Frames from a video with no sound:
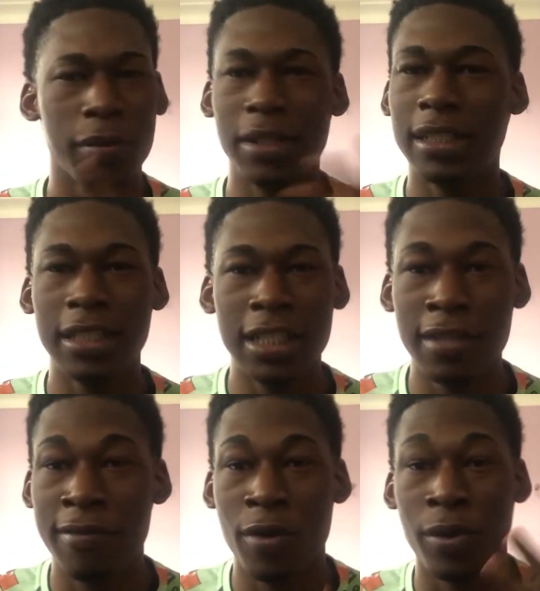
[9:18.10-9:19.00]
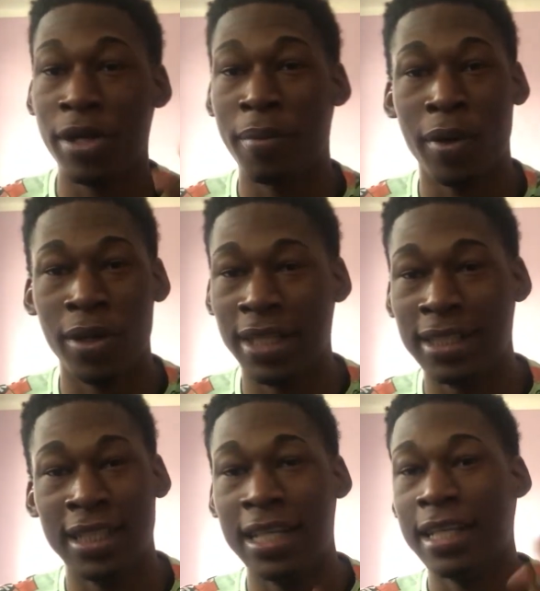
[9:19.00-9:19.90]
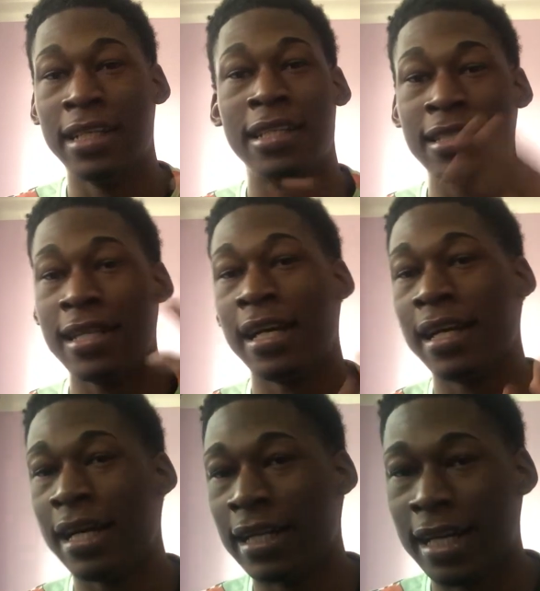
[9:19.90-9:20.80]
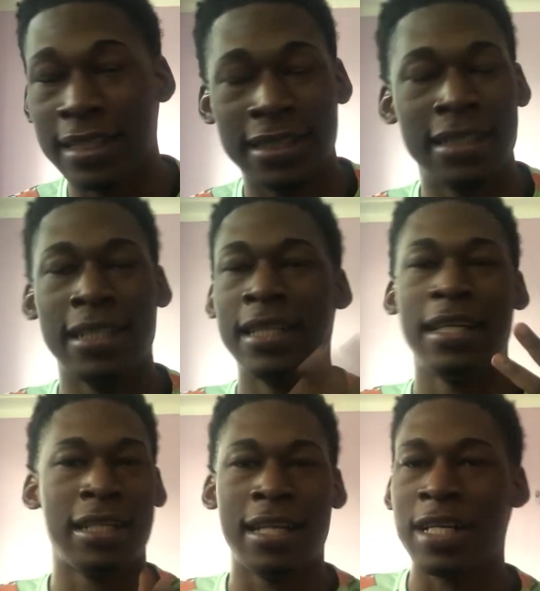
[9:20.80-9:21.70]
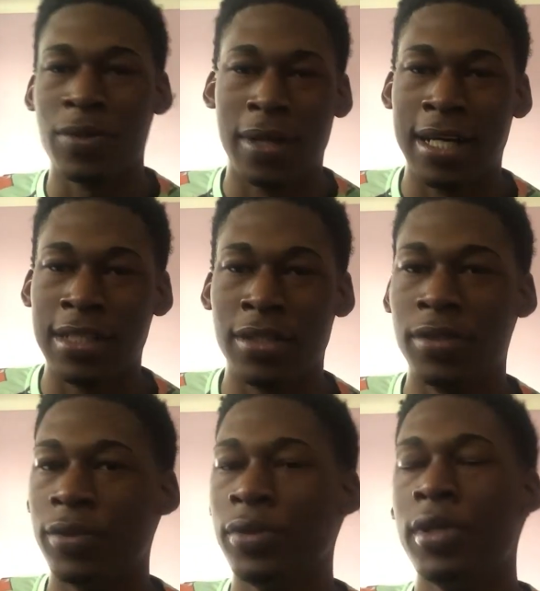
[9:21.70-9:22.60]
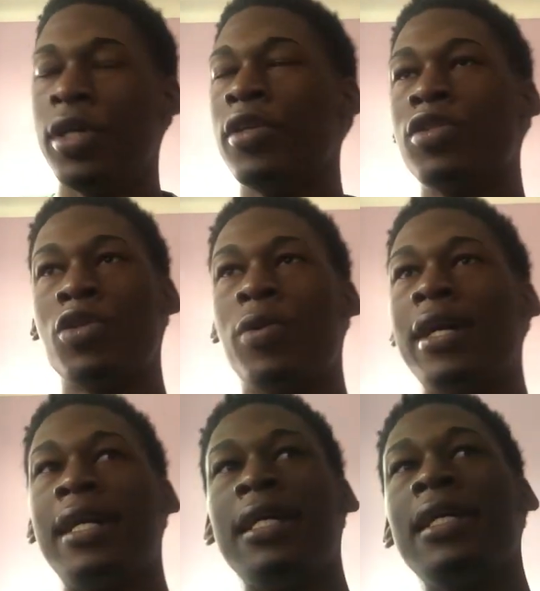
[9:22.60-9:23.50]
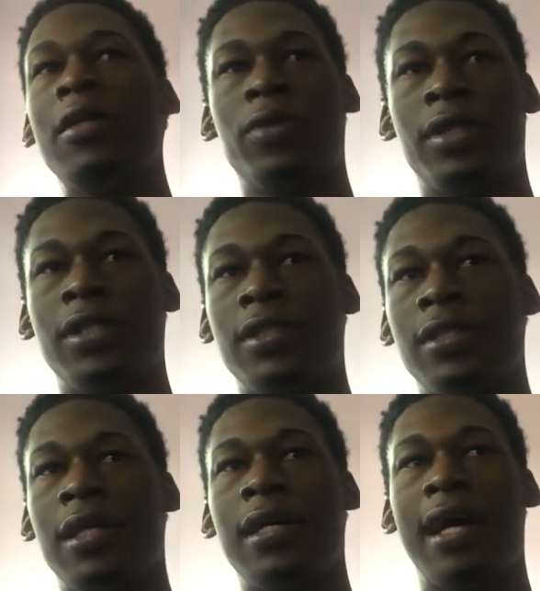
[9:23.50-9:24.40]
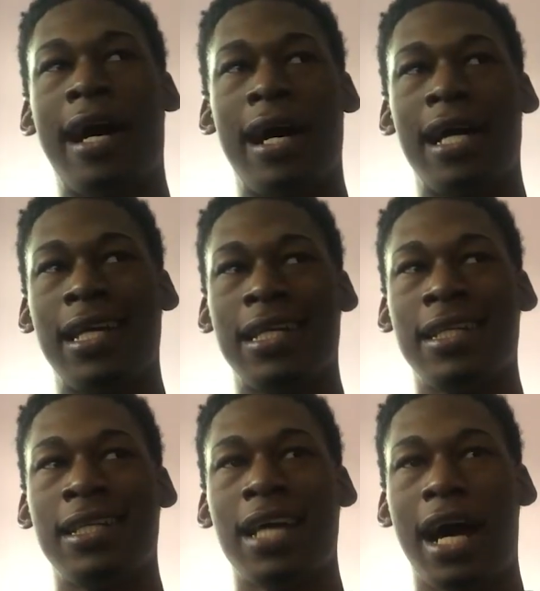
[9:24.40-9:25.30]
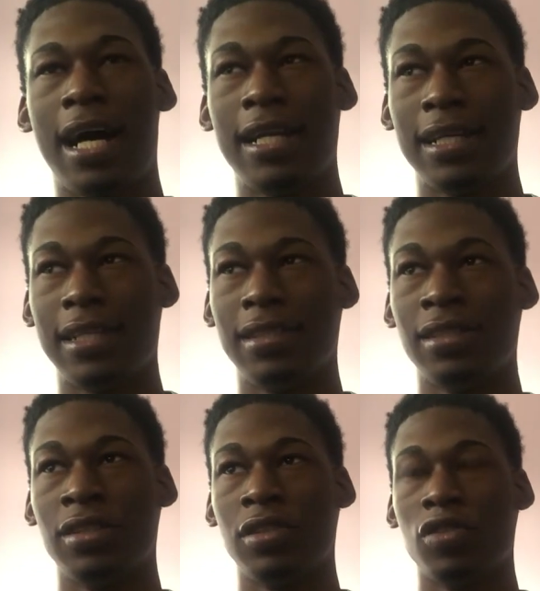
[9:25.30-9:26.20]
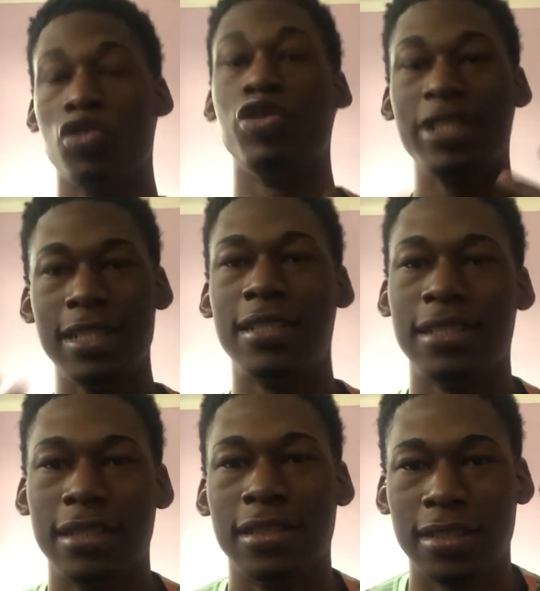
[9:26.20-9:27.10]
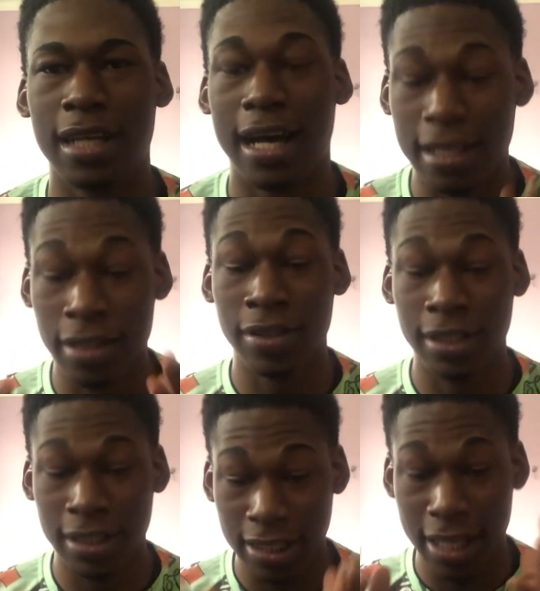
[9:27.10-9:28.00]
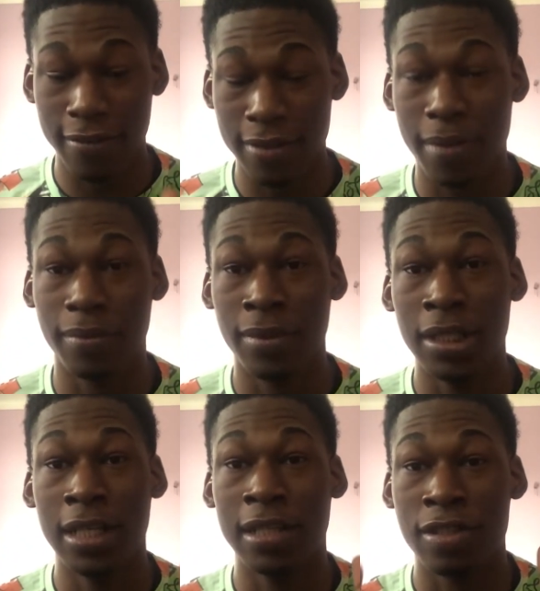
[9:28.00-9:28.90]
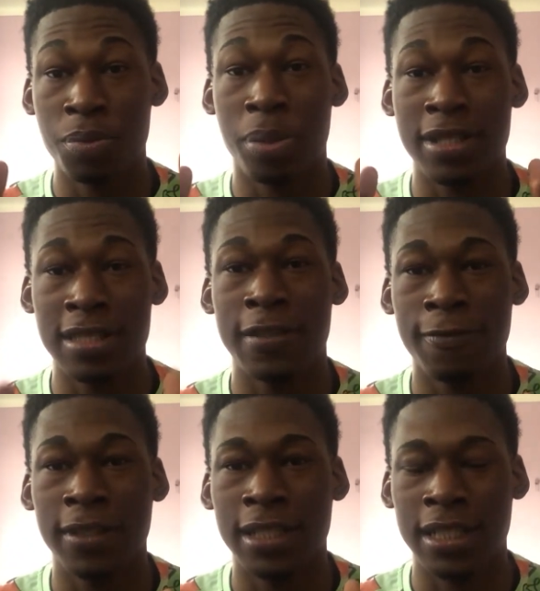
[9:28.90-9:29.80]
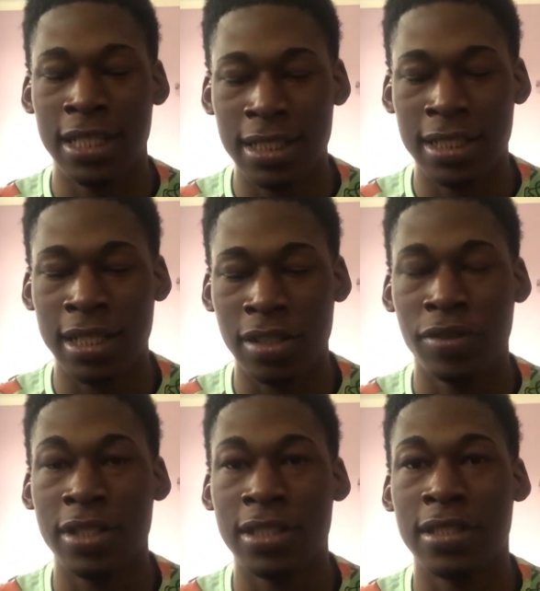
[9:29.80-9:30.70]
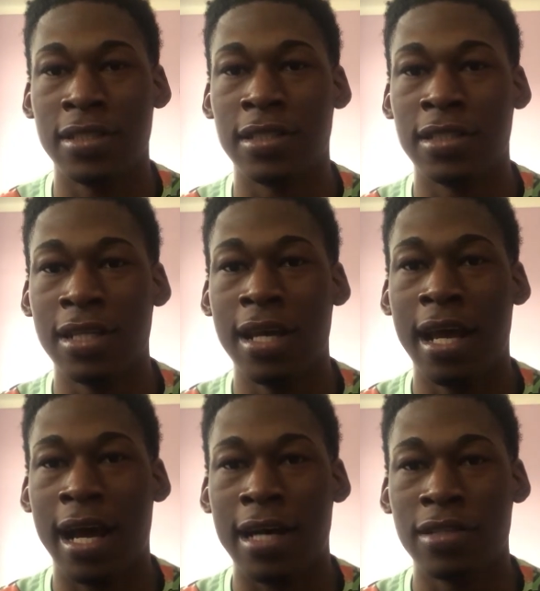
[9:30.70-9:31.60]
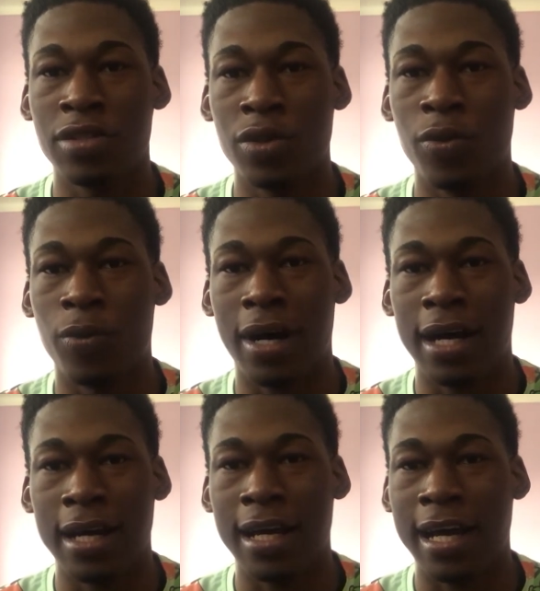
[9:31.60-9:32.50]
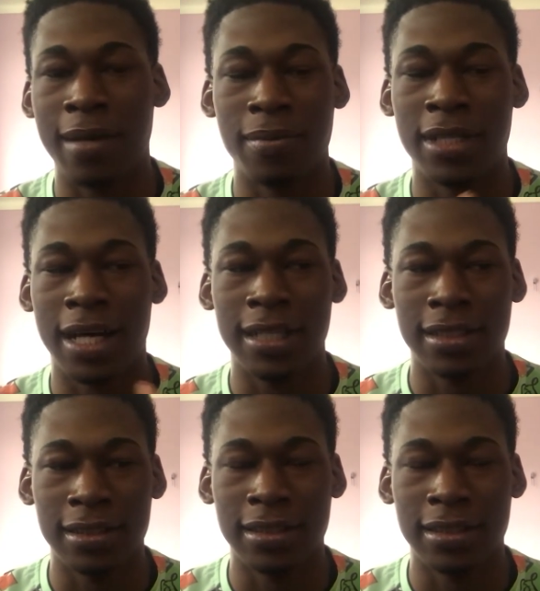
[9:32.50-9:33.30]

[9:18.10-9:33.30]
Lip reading: I'm gonna leave, don't worry about it. This, that. That's what I had to do. So what I did was I added reasons. I literally gave them specific, detailed reasons as to why I am not